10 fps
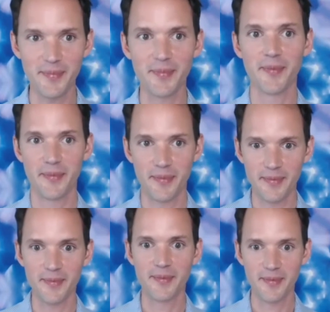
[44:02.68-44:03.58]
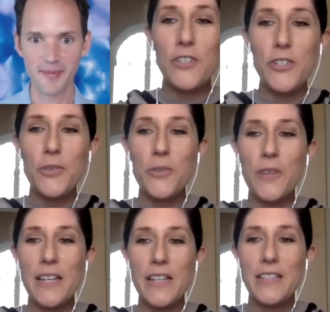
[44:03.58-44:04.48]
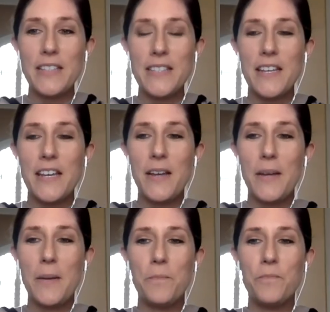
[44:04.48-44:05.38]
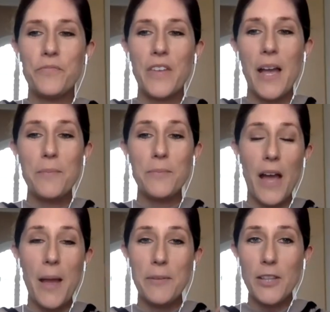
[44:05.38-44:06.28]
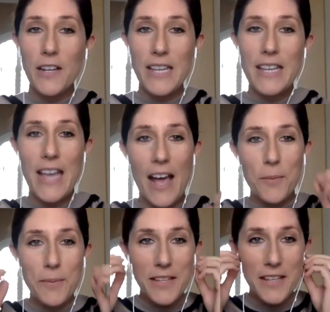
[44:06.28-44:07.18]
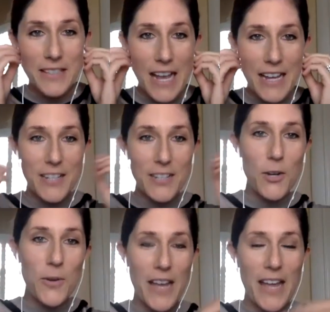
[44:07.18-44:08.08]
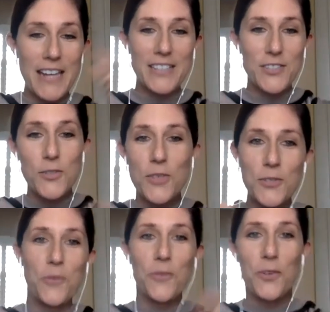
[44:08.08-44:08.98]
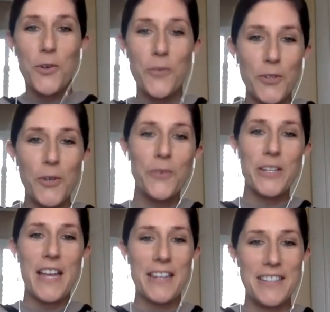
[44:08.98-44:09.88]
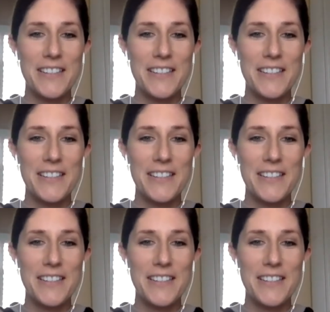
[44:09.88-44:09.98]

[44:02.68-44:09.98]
actually what I'm gonna do is um, I'm I'm a lucky gal because I can go ahead and do this over and over and over again.